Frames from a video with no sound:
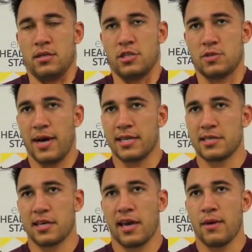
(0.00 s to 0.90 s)
Just parts
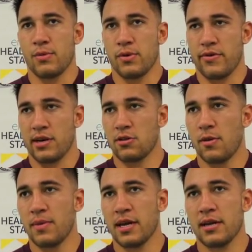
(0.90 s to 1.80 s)
of the game where we really
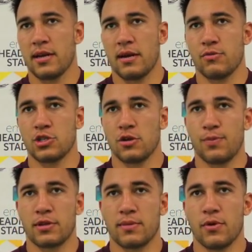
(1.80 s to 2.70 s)
dominated and we should have
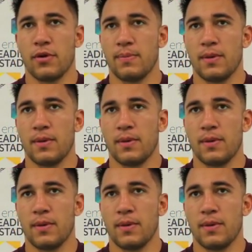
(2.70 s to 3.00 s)
put them away,